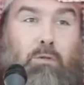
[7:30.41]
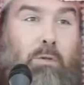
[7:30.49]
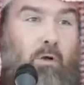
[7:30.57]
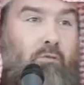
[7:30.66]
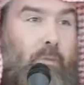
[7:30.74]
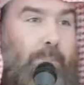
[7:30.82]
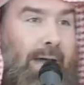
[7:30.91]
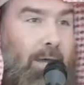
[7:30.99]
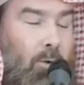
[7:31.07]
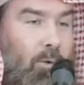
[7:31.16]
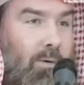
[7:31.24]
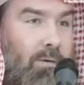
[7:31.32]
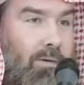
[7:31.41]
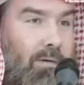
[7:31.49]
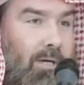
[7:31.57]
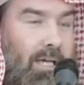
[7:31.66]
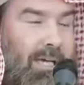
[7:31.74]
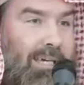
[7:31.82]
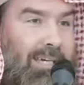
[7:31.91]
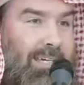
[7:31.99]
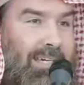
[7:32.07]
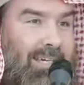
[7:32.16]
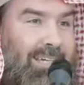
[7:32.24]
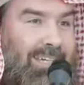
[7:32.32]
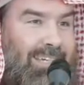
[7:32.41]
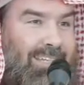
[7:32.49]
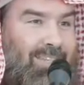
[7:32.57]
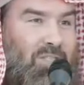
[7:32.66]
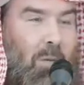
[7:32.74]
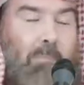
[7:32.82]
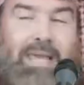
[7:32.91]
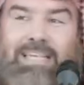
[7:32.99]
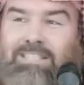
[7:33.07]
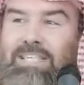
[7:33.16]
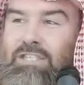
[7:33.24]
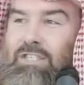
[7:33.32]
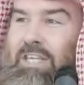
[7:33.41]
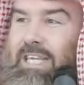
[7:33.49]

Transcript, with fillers: into the middle of the battle, this amazing